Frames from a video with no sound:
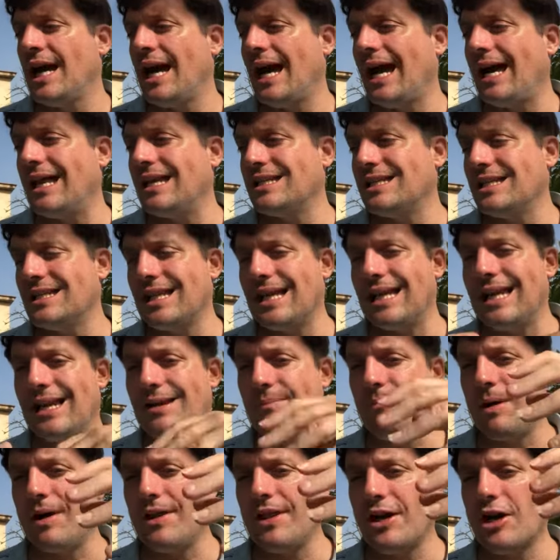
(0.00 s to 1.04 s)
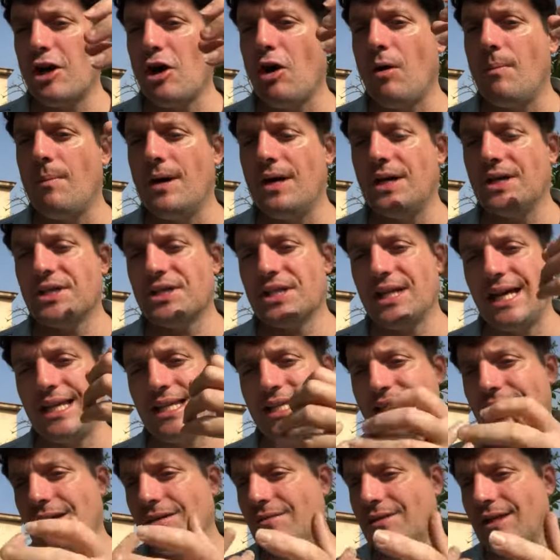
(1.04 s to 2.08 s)
and he said they live by their commerce, and
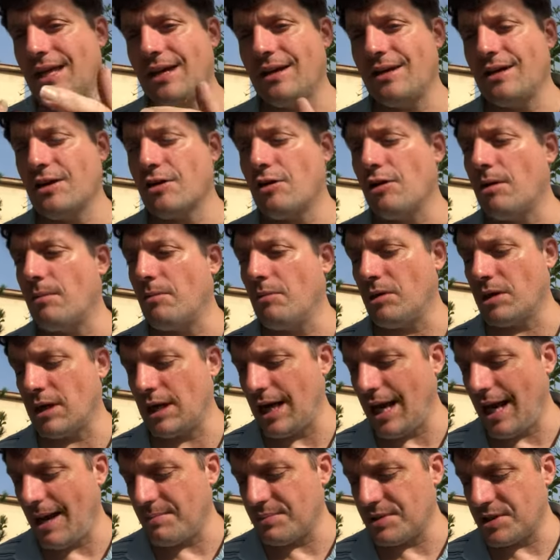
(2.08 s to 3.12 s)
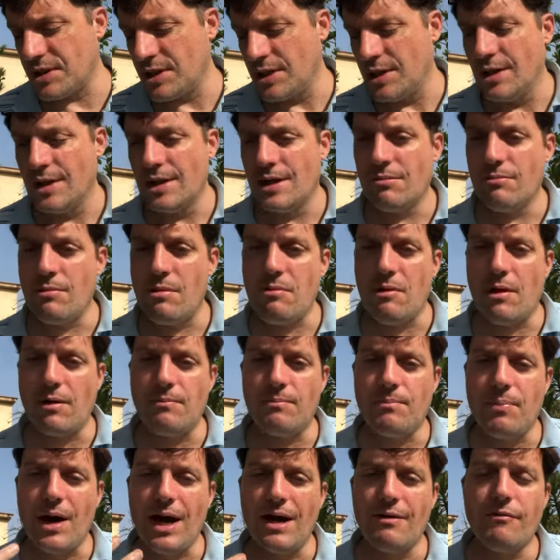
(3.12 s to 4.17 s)
so their economy will collapse. We
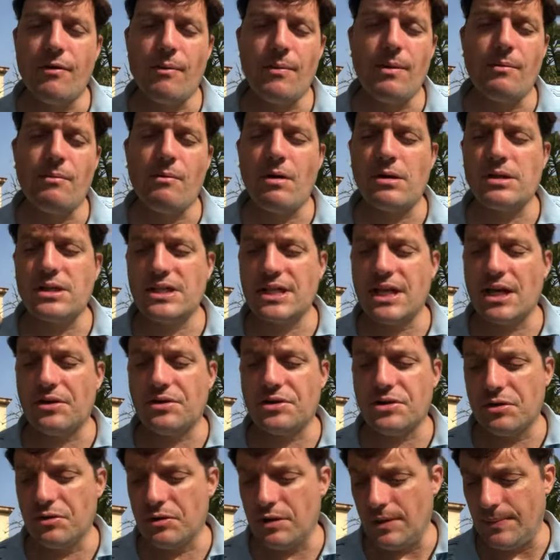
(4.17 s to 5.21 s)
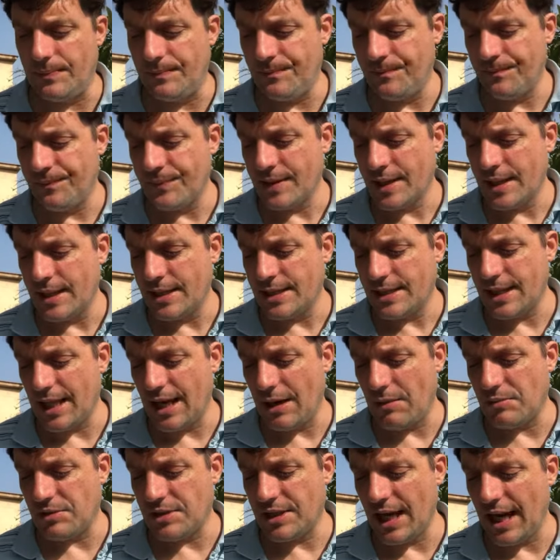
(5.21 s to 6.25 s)
won't buy from them, we won't sell to them. So
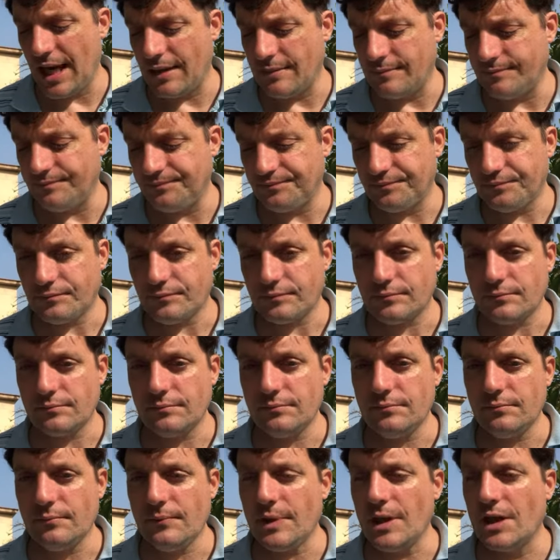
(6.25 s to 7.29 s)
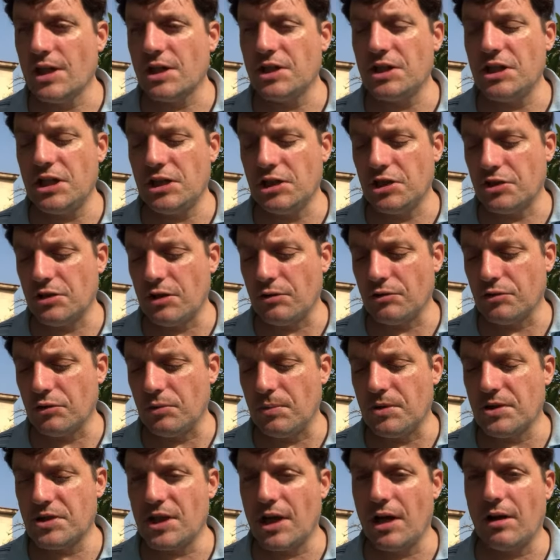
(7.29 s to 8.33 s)
that was that, because he controlled
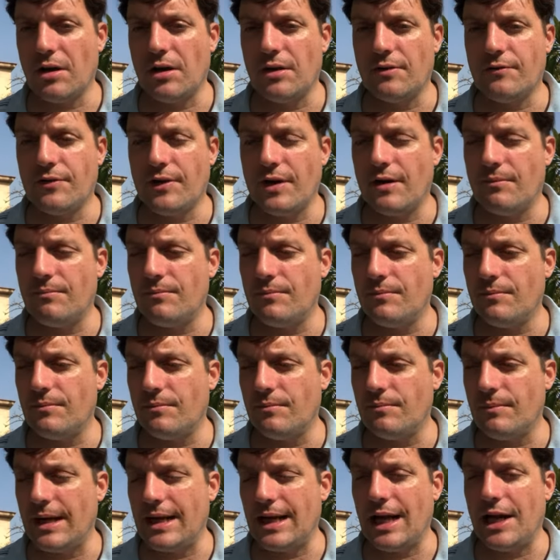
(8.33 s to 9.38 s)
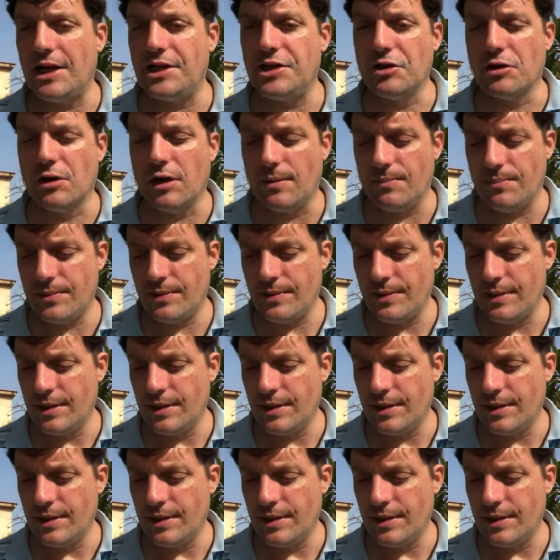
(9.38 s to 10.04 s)
almost the whole of mainland Europe.